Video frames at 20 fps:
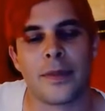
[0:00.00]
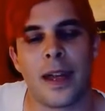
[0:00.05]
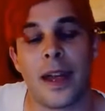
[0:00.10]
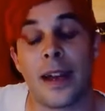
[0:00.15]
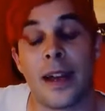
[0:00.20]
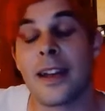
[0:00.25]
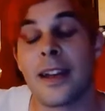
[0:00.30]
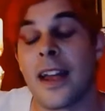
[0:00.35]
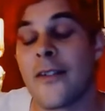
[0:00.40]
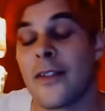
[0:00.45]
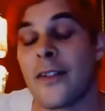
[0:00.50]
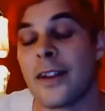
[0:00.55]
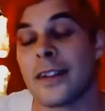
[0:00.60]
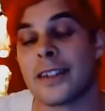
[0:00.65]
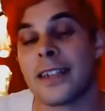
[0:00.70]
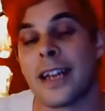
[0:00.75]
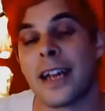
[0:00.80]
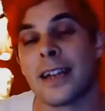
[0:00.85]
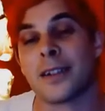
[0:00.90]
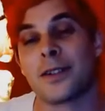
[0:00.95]
I didn't have any
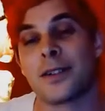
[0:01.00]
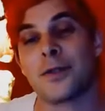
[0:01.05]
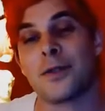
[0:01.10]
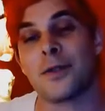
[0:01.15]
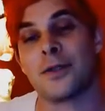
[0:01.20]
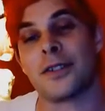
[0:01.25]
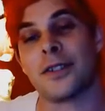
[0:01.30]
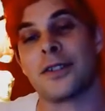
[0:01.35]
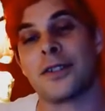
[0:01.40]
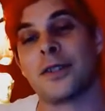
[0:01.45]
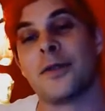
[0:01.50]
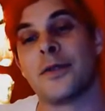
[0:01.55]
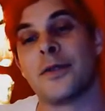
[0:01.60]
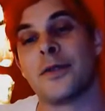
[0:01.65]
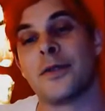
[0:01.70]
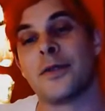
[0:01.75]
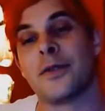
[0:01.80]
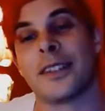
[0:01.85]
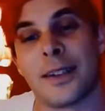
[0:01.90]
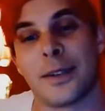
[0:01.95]
tattoos, and
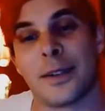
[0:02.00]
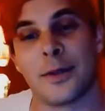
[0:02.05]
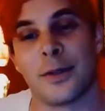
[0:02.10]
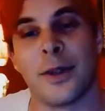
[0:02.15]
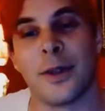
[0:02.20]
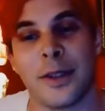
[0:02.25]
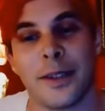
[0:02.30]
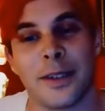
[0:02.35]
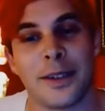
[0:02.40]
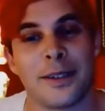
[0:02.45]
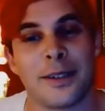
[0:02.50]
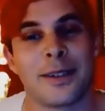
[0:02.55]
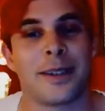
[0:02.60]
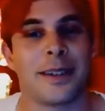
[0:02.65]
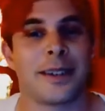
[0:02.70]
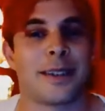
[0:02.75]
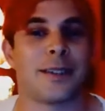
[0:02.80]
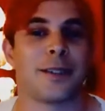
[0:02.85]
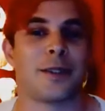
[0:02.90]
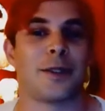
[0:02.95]
she was a tattoo
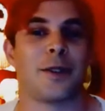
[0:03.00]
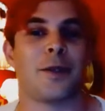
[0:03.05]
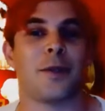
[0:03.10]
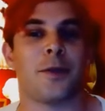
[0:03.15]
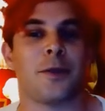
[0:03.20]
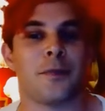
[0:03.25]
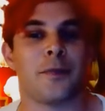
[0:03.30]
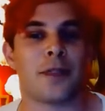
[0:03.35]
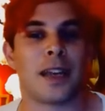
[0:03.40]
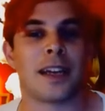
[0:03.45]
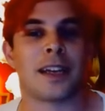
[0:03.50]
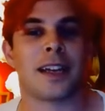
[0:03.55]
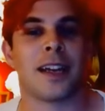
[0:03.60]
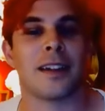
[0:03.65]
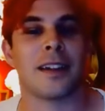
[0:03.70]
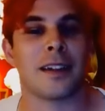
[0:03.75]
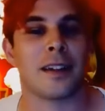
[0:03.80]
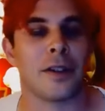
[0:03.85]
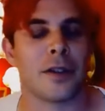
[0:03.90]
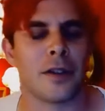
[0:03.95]
artist. So I
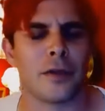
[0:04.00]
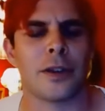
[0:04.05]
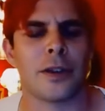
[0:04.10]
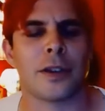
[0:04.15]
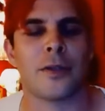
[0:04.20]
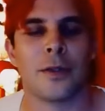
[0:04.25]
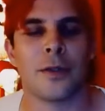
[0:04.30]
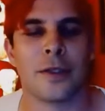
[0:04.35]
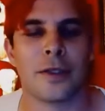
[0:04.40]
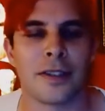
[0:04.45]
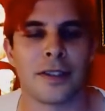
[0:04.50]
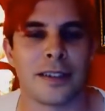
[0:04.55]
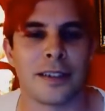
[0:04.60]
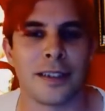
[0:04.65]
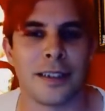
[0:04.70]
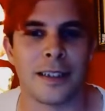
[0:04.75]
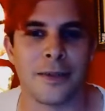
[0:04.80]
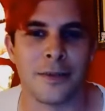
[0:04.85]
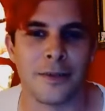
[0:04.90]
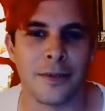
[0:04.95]
got like a three-quarter
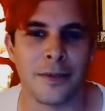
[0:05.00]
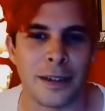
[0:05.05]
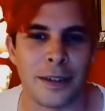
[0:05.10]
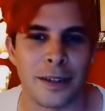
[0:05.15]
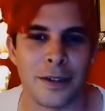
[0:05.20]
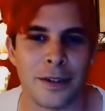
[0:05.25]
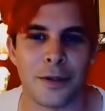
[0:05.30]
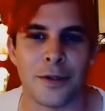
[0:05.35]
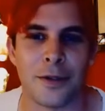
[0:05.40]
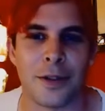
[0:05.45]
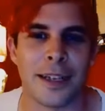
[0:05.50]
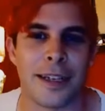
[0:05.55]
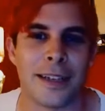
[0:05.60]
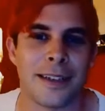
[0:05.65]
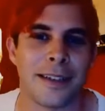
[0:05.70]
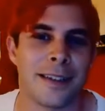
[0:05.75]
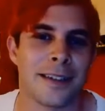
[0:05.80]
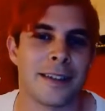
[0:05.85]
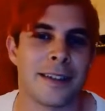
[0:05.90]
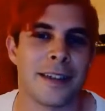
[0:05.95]
sleeve in 2
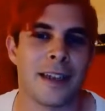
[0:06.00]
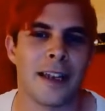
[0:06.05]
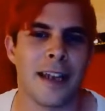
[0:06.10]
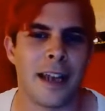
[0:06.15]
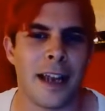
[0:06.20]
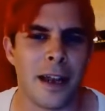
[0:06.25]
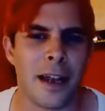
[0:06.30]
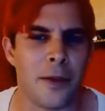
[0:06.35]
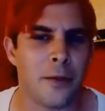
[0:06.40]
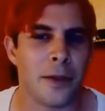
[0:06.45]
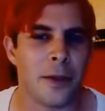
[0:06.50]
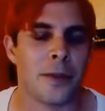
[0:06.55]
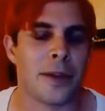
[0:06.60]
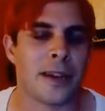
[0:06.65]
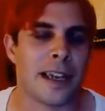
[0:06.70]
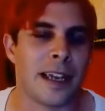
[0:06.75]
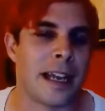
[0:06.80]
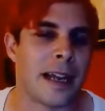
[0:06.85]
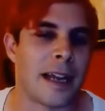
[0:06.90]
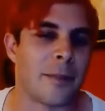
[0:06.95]
days, and we
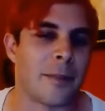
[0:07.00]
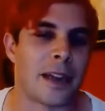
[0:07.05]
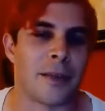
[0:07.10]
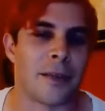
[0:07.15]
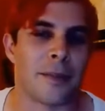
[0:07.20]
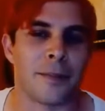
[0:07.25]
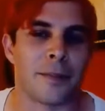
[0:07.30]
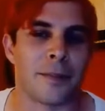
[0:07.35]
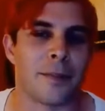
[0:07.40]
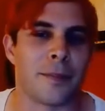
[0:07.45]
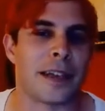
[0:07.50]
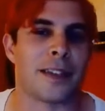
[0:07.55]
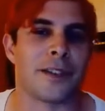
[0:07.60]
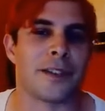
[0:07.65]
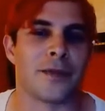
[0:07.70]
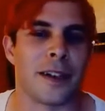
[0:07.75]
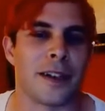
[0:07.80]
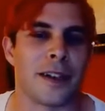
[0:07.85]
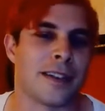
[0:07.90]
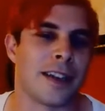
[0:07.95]
became like best
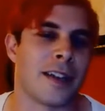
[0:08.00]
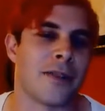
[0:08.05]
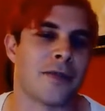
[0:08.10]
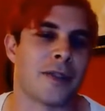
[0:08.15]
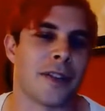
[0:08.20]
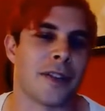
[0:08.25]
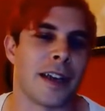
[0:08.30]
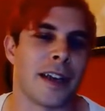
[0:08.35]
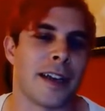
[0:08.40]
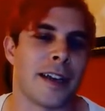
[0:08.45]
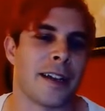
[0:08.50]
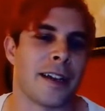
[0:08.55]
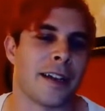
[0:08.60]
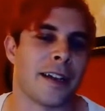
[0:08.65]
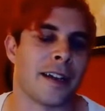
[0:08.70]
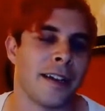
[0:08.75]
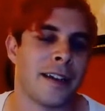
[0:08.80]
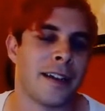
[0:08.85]
friends after that.